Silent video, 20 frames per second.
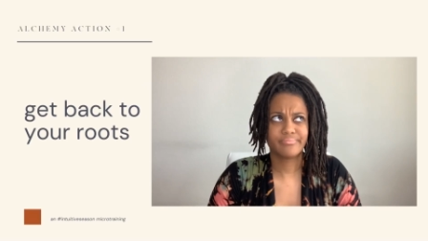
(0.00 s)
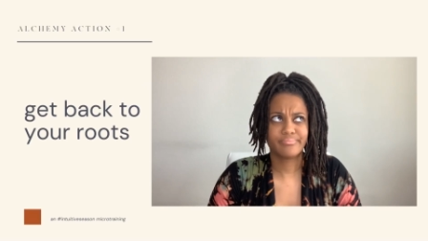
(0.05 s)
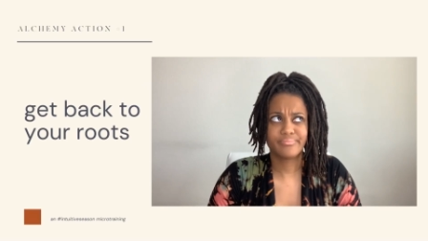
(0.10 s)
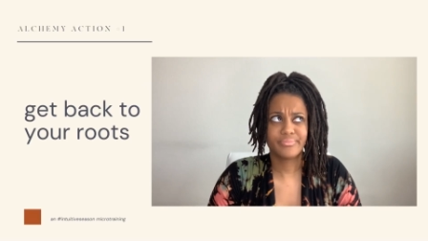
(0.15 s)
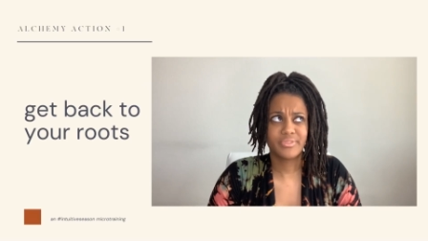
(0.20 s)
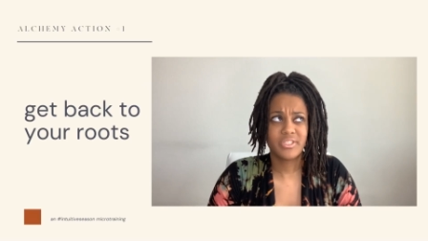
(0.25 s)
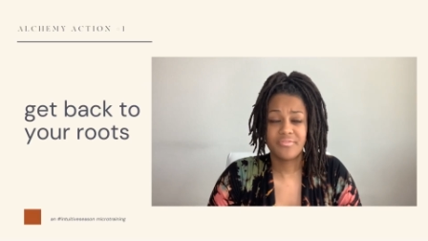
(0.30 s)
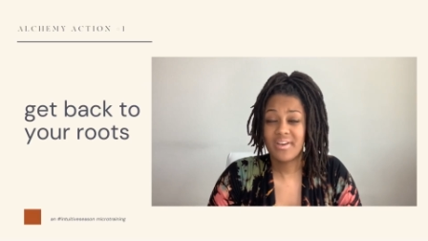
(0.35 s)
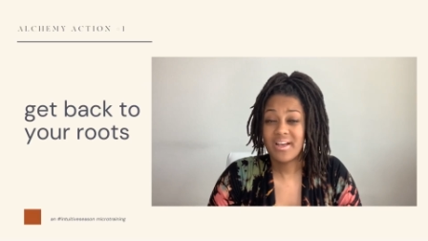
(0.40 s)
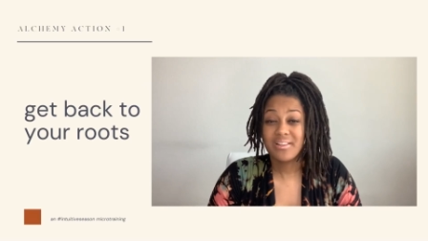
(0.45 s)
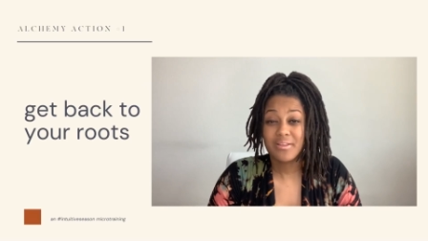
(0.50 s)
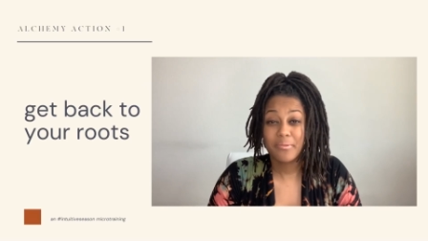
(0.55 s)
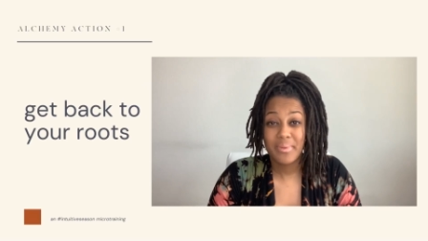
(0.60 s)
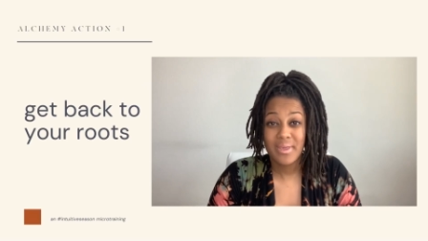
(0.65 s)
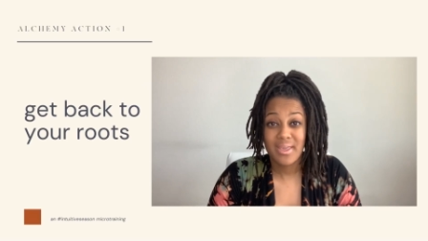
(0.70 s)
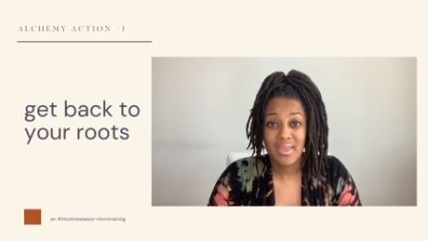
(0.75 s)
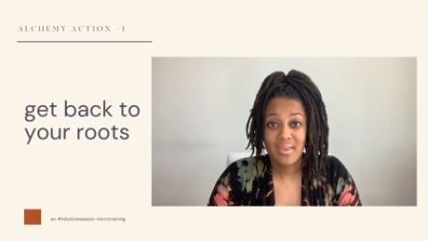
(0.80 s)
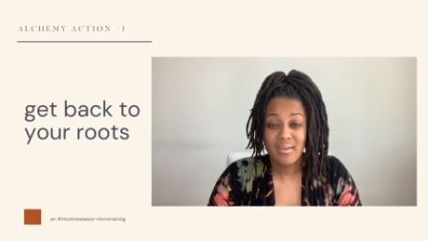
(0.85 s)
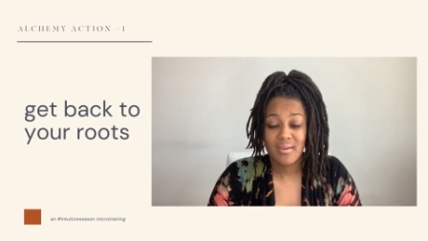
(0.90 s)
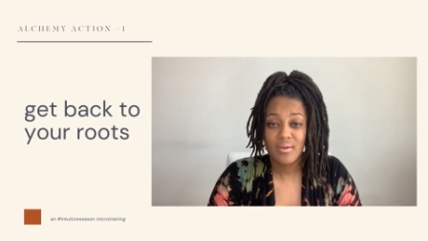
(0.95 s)

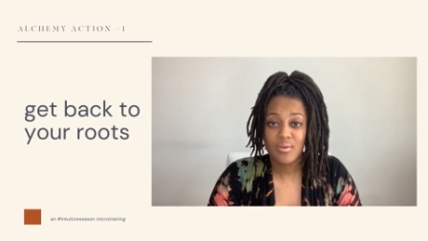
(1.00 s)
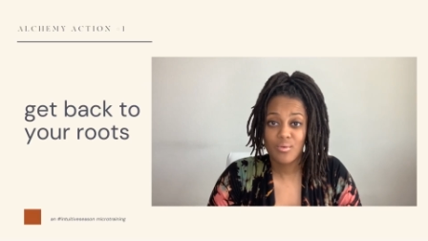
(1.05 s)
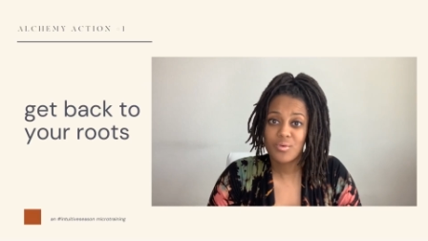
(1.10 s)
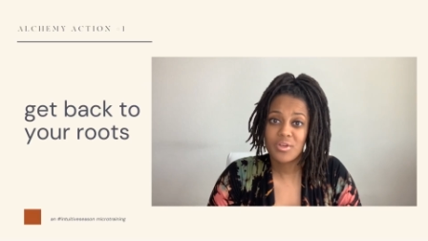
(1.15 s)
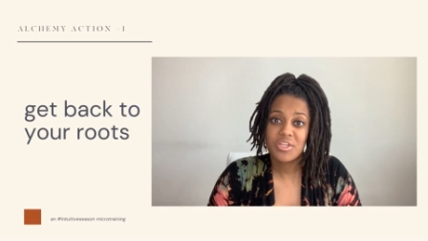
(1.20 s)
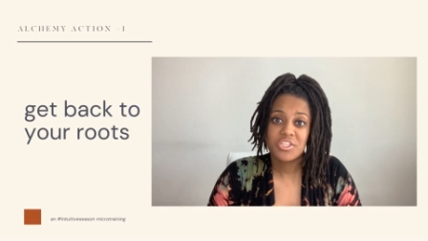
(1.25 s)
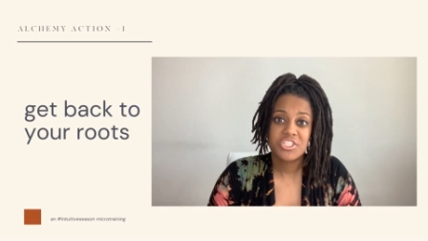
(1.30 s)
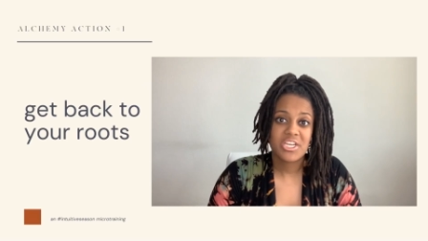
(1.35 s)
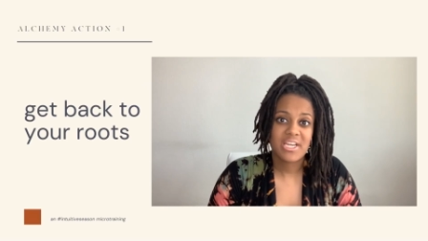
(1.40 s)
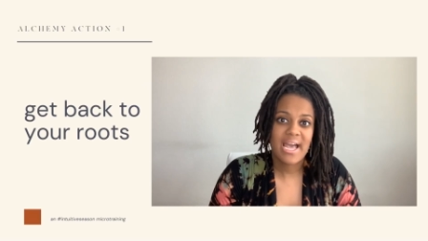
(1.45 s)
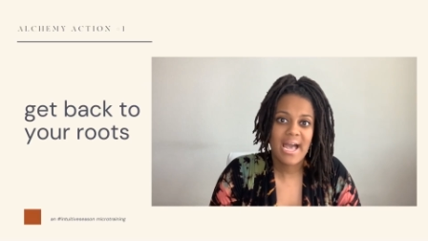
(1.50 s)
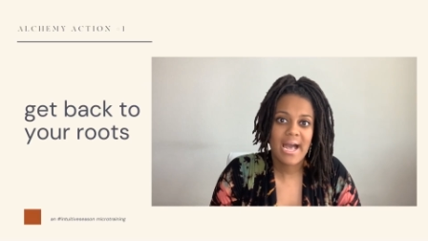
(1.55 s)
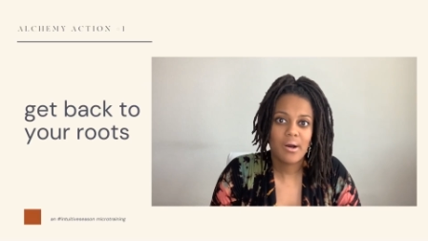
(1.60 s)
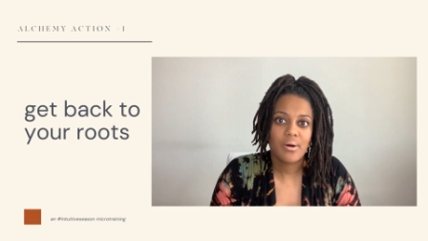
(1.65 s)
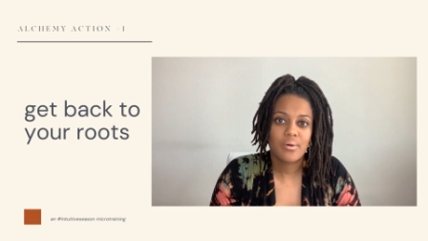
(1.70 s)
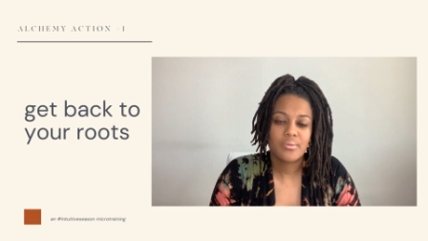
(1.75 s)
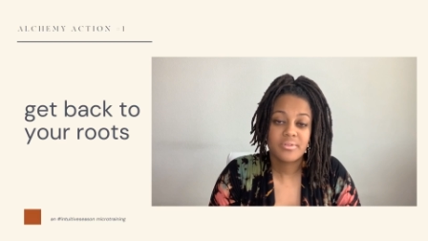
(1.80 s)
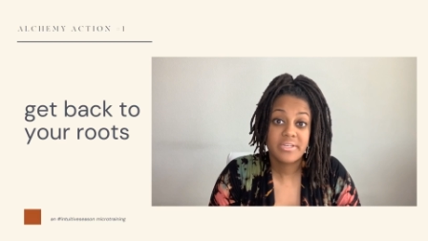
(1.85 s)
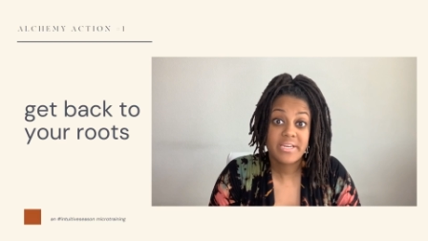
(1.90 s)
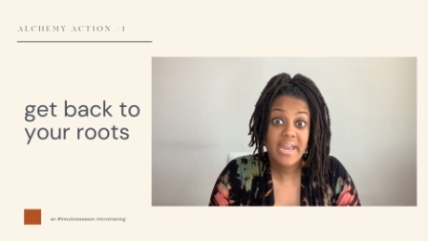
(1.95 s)
developing, reaching
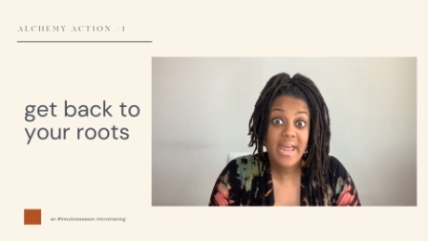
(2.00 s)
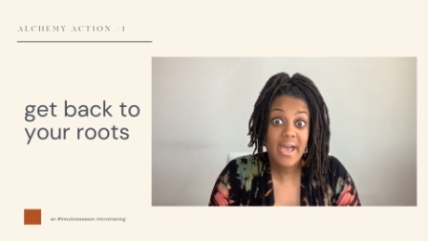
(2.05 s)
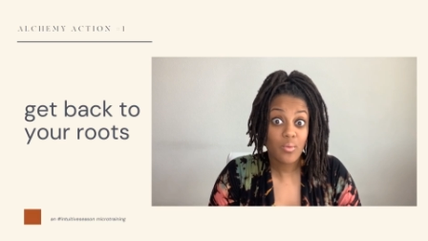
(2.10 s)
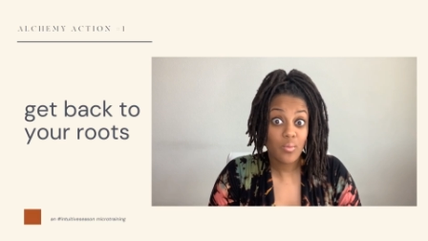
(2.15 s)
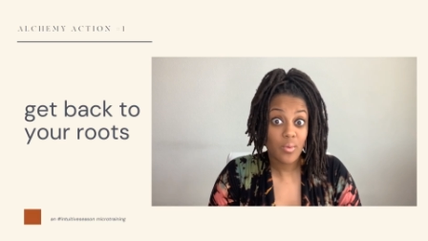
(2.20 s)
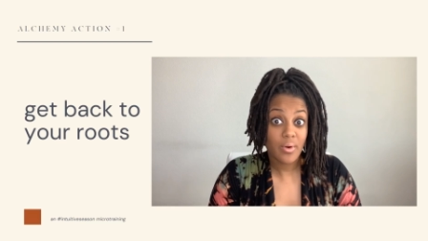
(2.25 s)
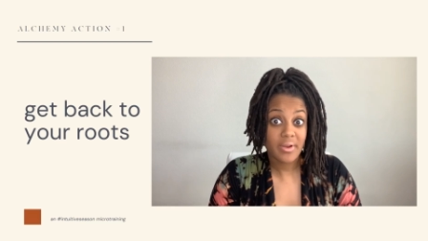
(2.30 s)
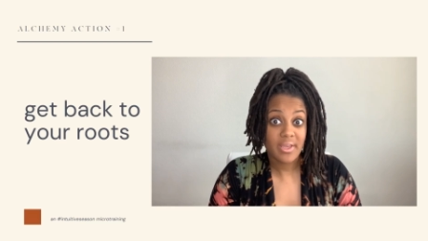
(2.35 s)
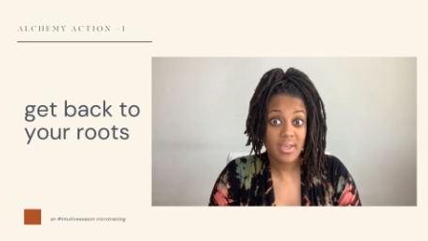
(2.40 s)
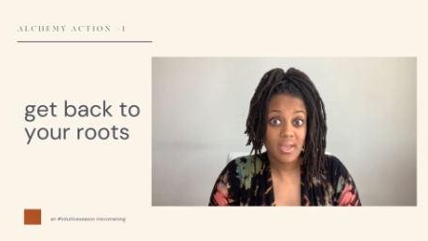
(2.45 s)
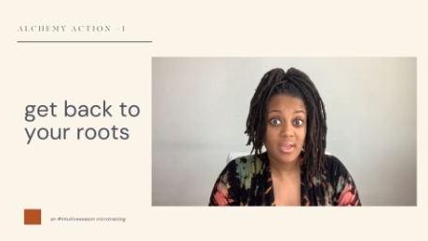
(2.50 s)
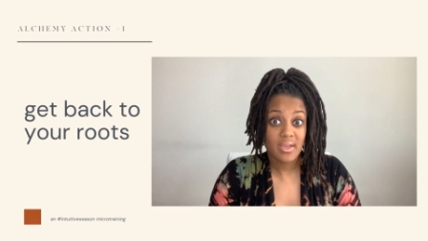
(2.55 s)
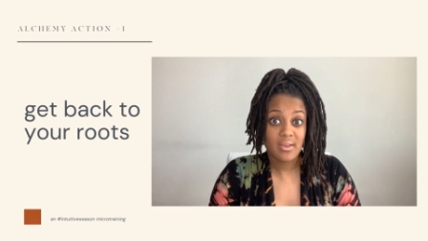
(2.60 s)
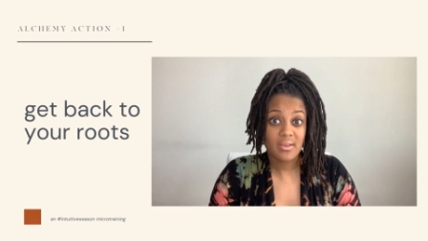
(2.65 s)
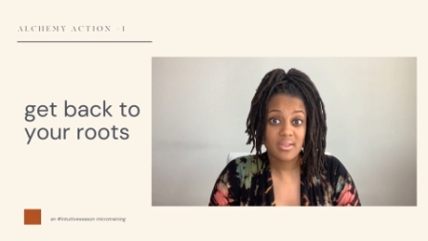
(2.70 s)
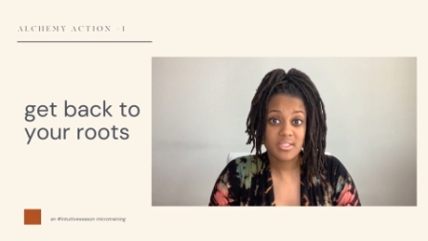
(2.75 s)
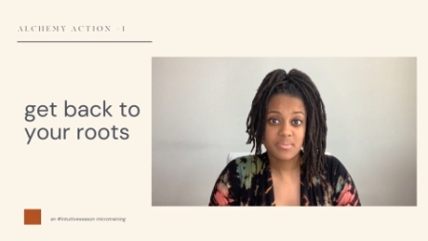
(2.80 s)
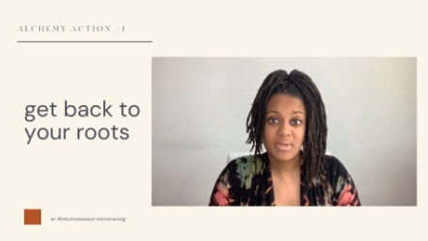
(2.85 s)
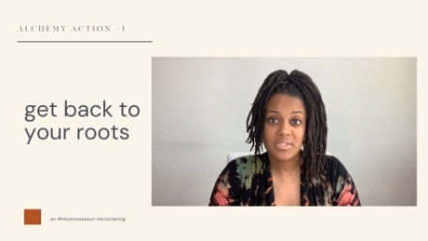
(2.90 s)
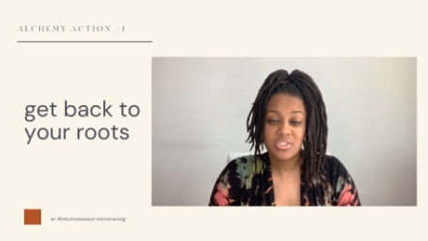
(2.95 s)
out, networking,
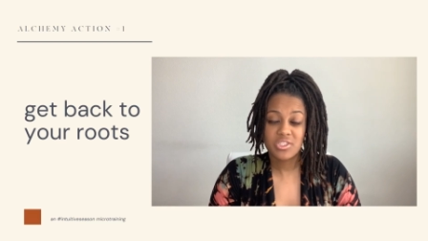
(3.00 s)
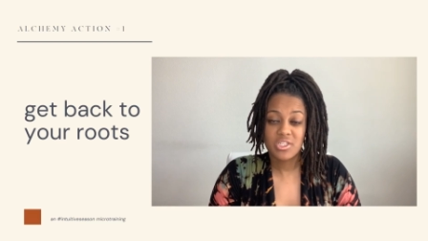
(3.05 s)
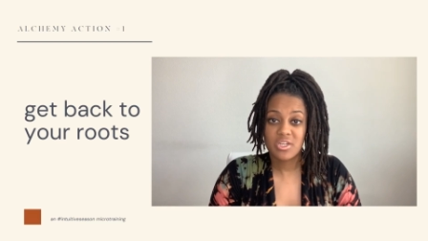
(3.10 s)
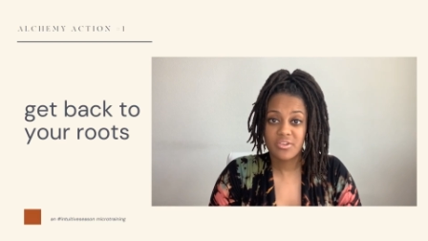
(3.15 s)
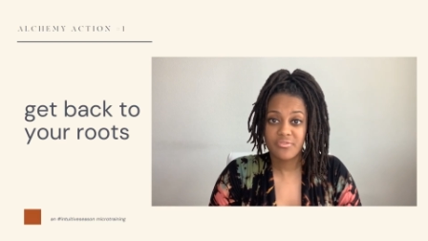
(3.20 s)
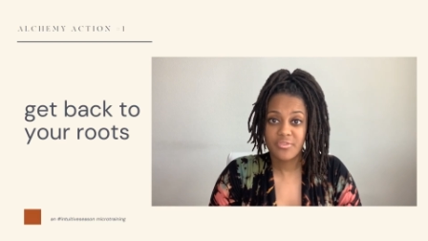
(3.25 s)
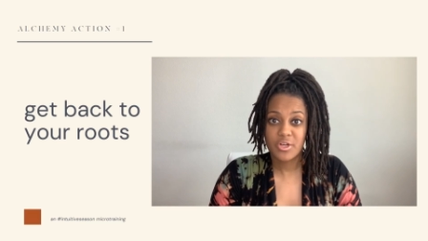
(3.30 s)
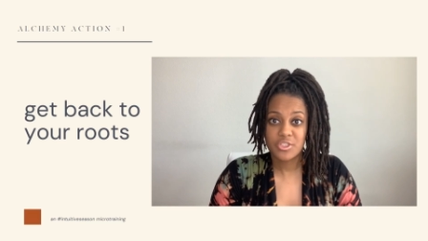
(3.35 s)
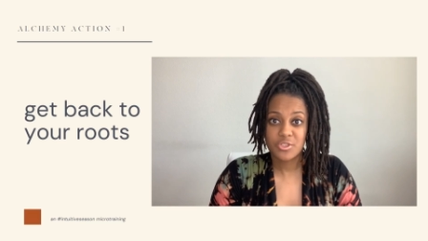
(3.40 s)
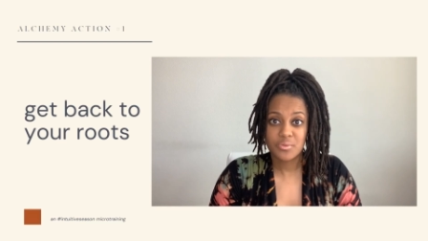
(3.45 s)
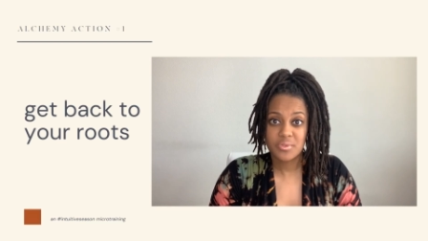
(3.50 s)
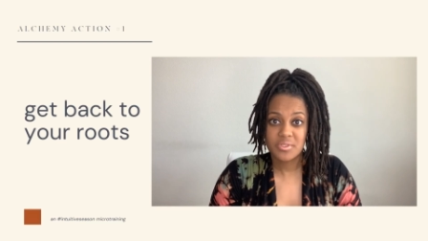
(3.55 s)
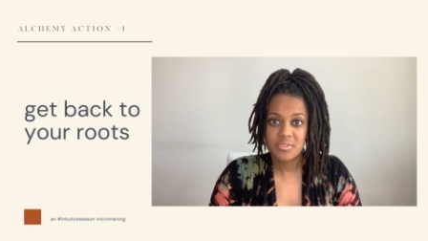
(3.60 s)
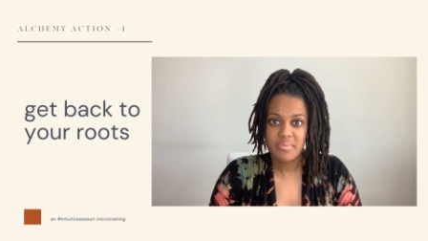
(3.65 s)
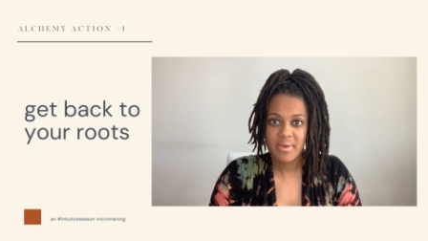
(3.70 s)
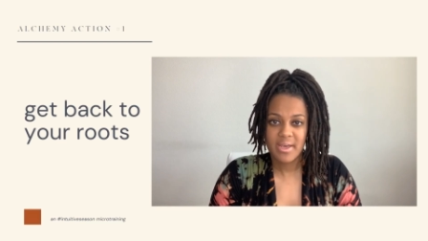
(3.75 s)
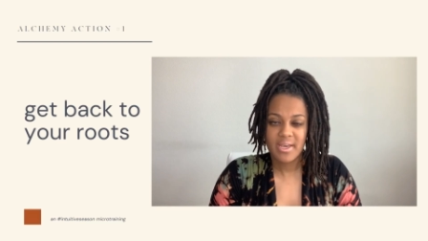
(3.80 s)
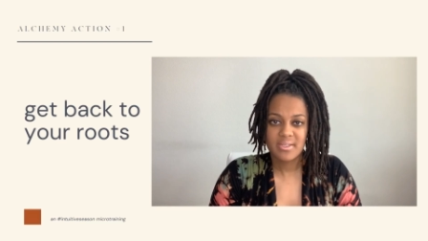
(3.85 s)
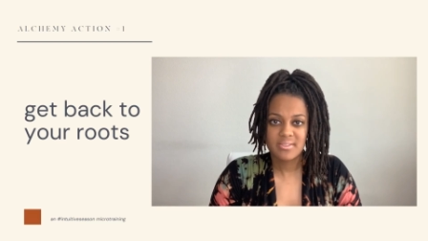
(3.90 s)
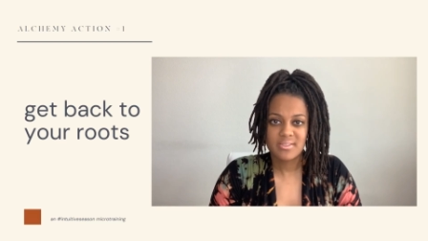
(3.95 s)
especially in a virtual
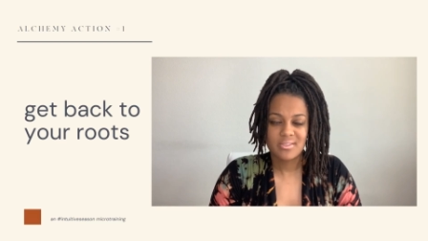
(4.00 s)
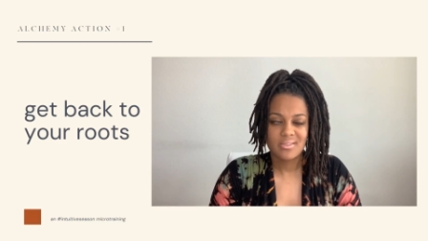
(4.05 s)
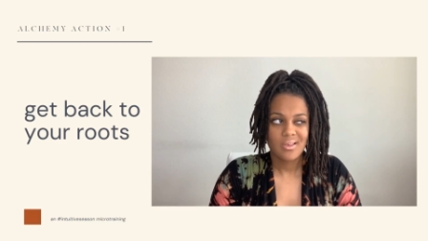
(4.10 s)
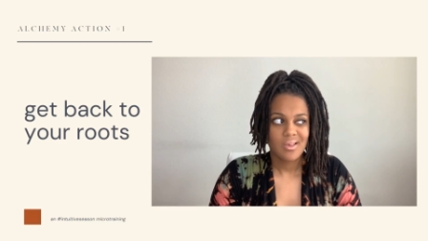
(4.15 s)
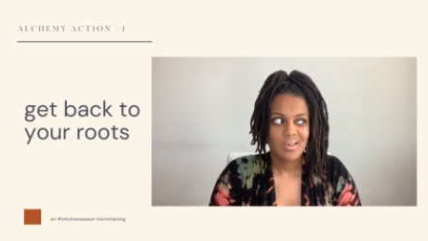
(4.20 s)
space,